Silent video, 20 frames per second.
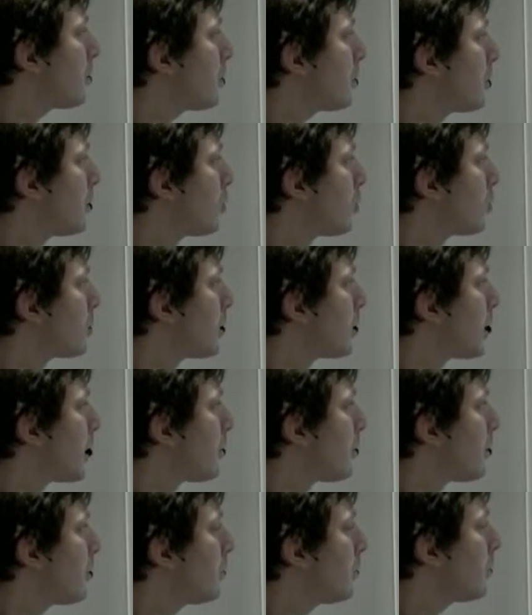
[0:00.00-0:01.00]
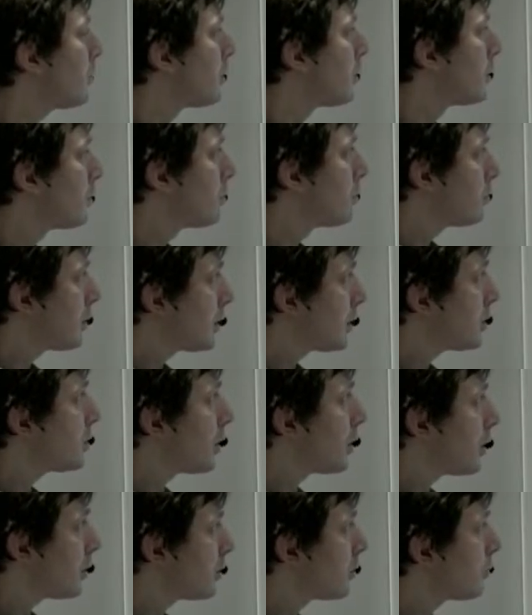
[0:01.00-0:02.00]
of the ordinary. We'll get
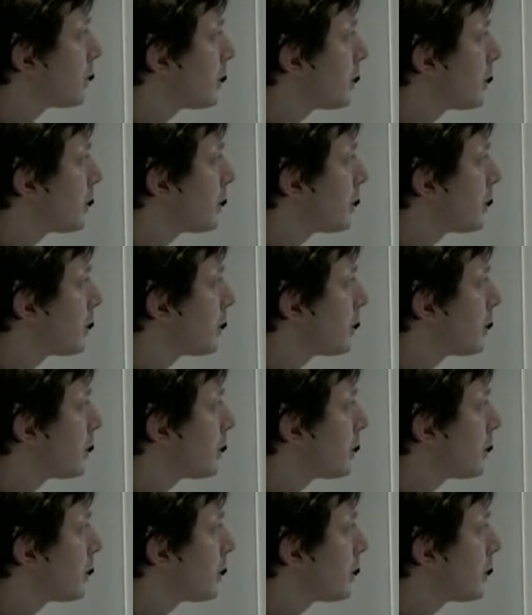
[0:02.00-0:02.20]
started with